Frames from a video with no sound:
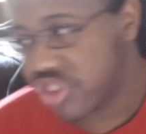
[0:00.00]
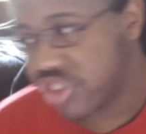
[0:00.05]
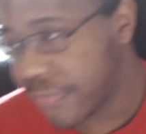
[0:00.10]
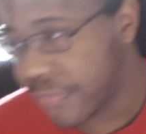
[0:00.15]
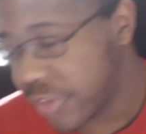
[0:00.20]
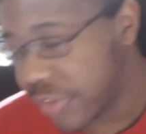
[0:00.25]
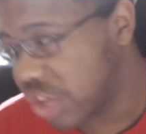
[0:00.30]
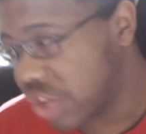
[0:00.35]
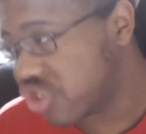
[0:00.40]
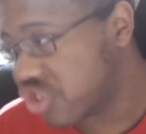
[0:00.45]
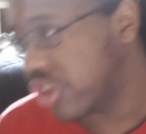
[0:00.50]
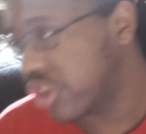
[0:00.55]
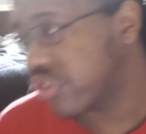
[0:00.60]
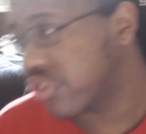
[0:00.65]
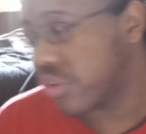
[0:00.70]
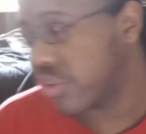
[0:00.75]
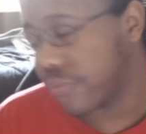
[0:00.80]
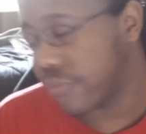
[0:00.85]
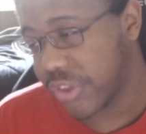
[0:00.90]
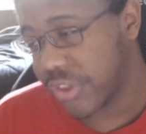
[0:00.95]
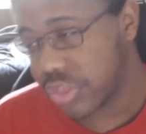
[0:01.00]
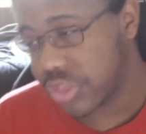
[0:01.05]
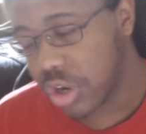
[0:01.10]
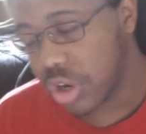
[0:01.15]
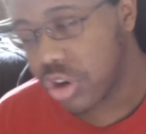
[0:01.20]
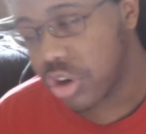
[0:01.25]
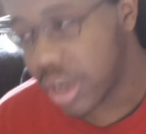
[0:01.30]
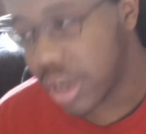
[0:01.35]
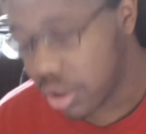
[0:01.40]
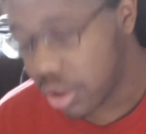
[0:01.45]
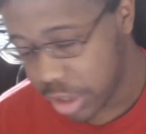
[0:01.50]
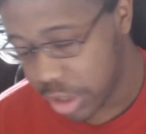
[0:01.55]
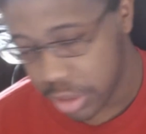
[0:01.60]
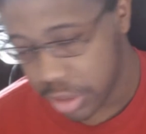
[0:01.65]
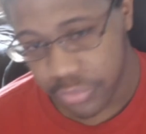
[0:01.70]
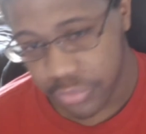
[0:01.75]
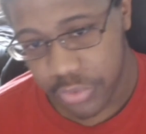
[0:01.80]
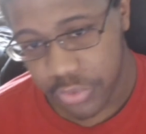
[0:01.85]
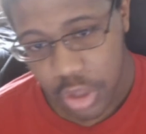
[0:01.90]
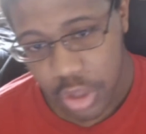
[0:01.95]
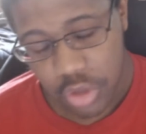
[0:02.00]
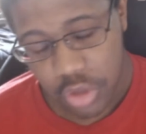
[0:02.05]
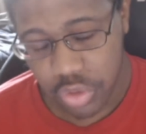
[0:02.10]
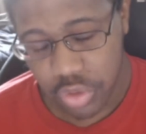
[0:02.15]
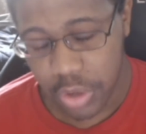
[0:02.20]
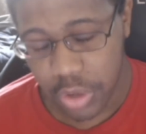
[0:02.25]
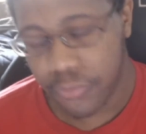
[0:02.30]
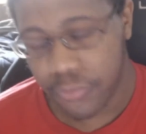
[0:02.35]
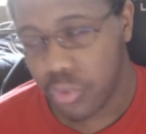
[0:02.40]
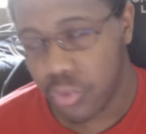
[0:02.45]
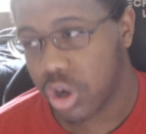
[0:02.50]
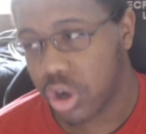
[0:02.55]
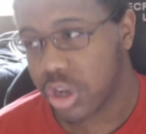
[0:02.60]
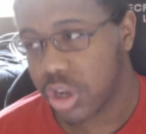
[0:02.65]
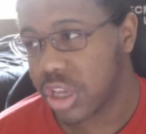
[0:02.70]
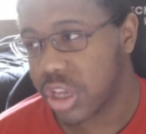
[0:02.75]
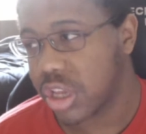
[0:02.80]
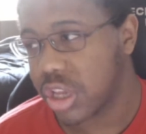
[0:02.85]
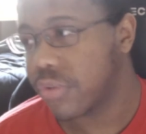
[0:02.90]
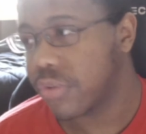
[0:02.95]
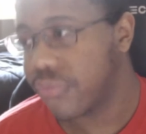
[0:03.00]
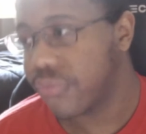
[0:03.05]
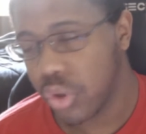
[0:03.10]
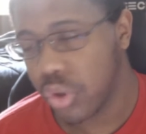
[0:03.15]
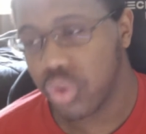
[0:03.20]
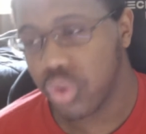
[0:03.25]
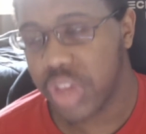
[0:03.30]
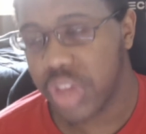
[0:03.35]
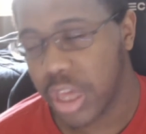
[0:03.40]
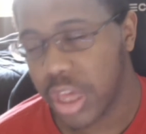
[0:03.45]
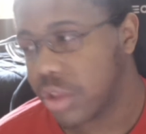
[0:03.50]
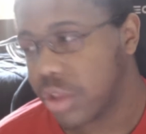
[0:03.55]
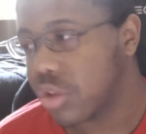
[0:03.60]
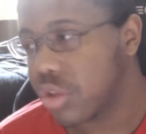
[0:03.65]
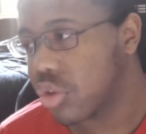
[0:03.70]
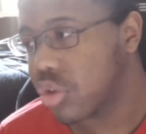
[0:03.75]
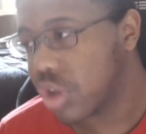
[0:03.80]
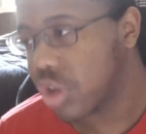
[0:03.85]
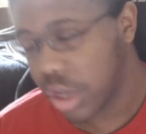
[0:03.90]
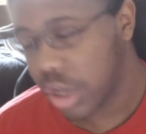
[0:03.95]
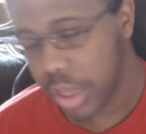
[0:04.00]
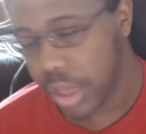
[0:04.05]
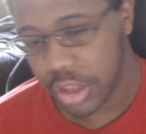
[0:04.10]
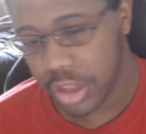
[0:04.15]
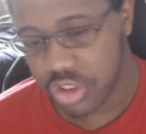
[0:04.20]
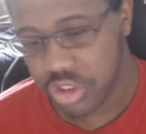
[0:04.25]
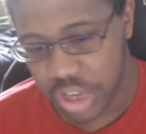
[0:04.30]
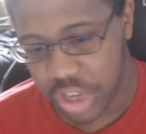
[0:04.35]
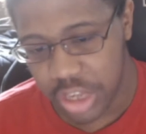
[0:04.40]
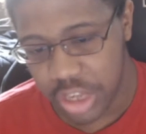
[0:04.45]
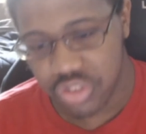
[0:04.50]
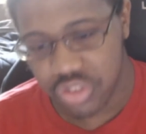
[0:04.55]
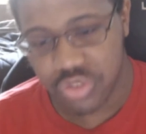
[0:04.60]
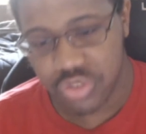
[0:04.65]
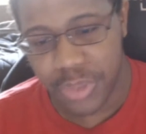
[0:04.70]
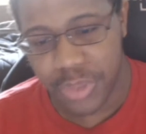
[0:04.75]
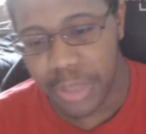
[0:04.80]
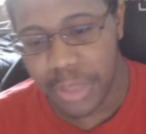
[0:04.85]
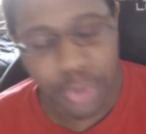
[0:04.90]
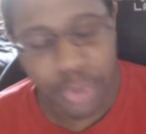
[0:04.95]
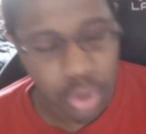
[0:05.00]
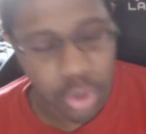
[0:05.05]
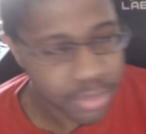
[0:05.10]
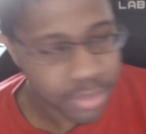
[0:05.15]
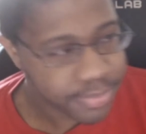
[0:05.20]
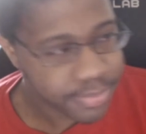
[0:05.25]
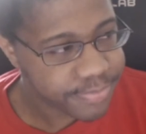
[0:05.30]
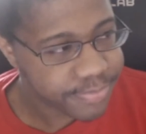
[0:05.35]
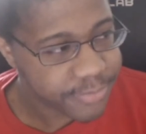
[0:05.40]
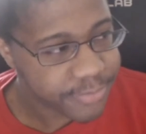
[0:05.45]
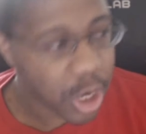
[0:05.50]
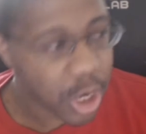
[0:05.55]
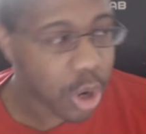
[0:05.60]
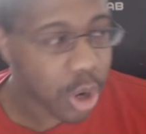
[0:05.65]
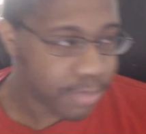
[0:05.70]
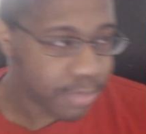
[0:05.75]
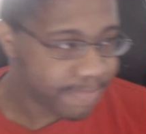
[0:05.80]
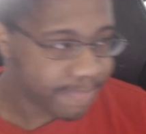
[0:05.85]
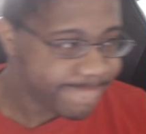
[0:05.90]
definitions to fit their narrative, so therefore it could confuse and change people. No,